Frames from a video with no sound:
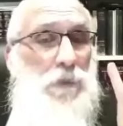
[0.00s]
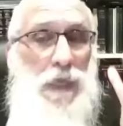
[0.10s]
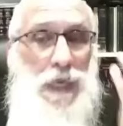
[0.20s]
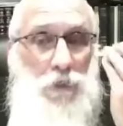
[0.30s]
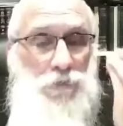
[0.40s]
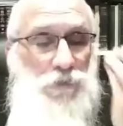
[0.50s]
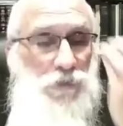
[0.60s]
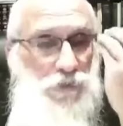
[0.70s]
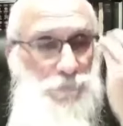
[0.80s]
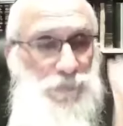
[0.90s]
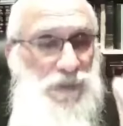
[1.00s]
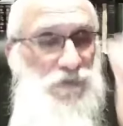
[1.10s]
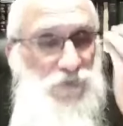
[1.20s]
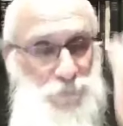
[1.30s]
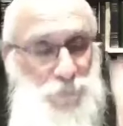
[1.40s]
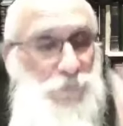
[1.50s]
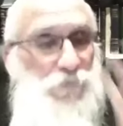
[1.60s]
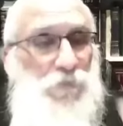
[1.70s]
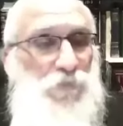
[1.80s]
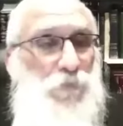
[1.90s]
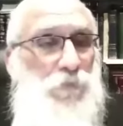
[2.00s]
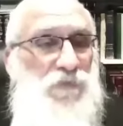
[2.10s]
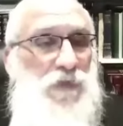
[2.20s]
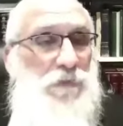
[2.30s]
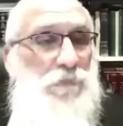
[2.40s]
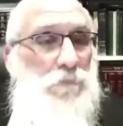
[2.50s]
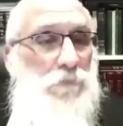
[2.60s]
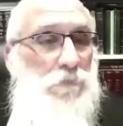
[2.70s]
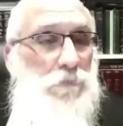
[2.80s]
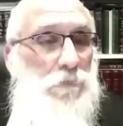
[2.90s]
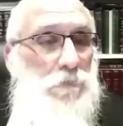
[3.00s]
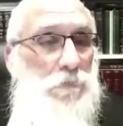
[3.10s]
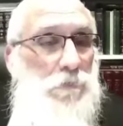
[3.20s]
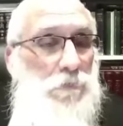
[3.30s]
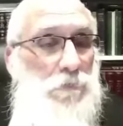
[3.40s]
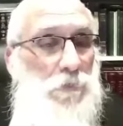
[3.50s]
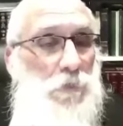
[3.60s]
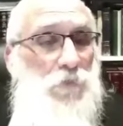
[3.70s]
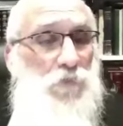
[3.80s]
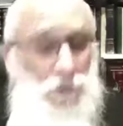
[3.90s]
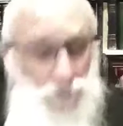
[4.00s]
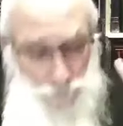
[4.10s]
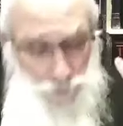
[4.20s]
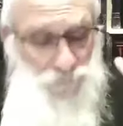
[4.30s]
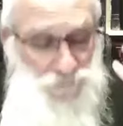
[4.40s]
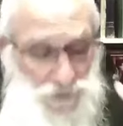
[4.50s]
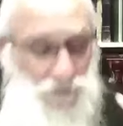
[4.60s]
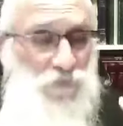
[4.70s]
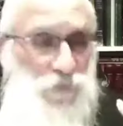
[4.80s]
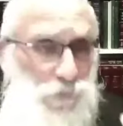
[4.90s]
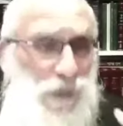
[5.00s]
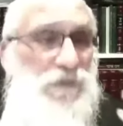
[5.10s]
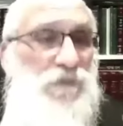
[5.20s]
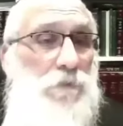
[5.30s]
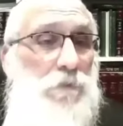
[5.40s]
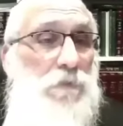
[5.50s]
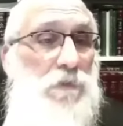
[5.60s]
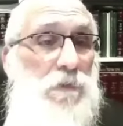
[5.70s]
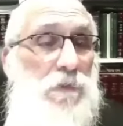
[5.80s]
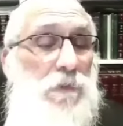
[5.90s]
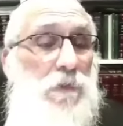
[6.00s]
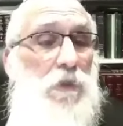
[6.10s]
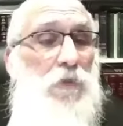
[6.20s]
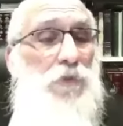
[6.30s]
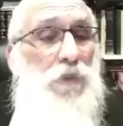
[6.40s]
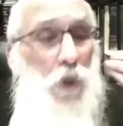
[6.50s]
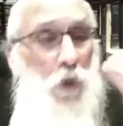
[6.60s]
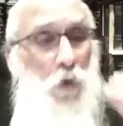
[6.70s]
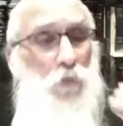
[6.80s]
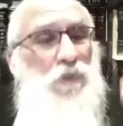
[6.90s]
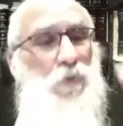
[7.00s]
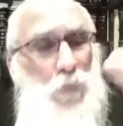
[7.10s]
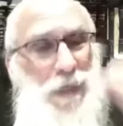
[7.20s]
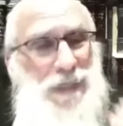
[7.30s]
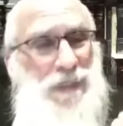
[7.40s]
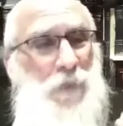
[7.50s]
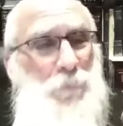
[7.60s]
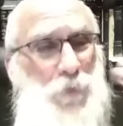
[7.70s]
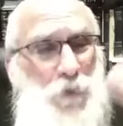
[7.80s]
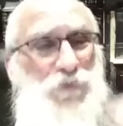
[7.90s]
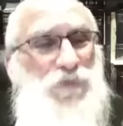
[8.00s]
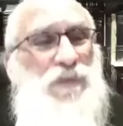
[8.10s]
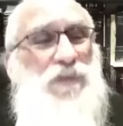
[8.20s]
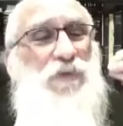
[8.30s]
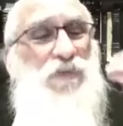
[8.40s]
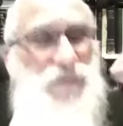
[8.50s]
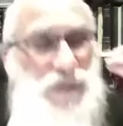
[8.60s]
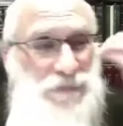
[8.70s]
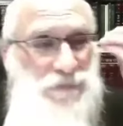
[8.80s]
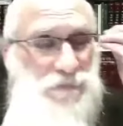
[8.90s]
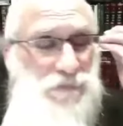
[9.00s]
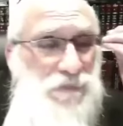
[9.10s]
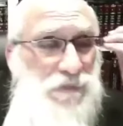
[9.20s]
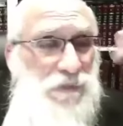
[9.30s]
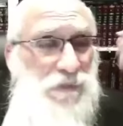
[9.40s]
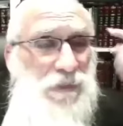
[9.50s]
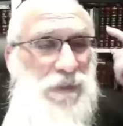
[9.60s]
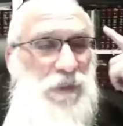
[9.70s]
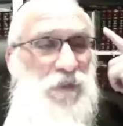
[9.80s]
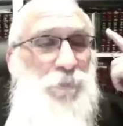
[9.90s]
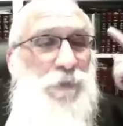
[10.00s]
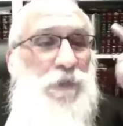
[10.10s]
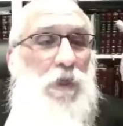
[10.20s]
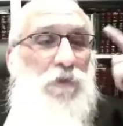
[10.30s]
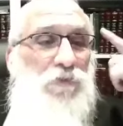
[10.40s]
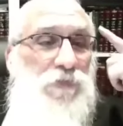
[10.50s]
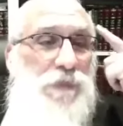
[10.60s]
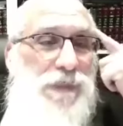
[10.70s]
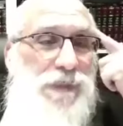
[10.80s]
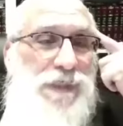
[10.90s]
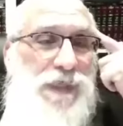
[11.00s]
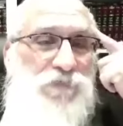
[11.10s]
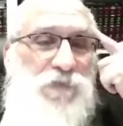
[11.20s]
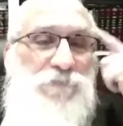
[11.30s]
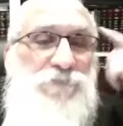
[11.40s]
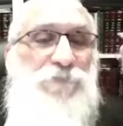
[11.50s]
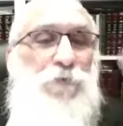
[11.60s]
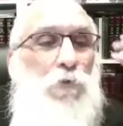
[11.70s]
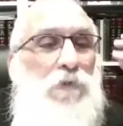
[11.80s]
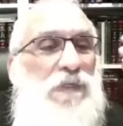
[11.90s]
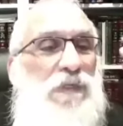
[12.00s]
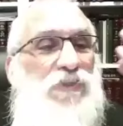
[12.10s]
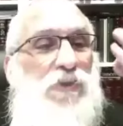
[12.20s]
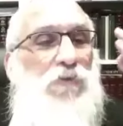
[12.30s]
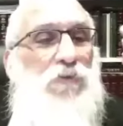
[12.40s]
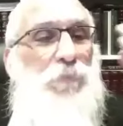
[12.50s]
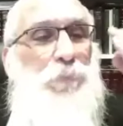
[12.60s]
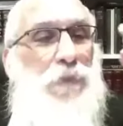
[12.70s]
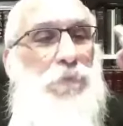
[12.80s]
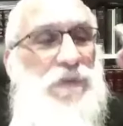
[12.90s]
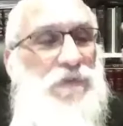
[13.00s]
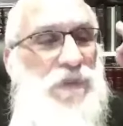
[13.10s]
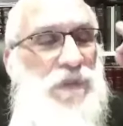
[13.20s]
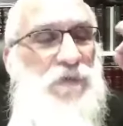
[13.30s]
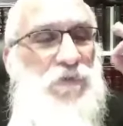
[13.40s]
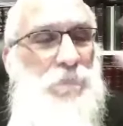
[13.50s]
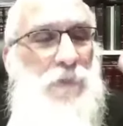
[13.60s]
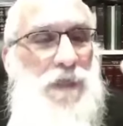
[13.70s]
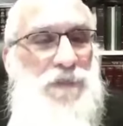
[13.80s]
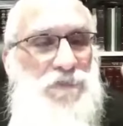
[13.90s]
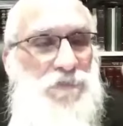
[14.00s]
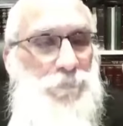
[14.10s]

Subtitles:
How can you commit spiritual suicide? So the Gemara says, you're right. The only way a person could sin is because he gets a foolish spirit in his mind.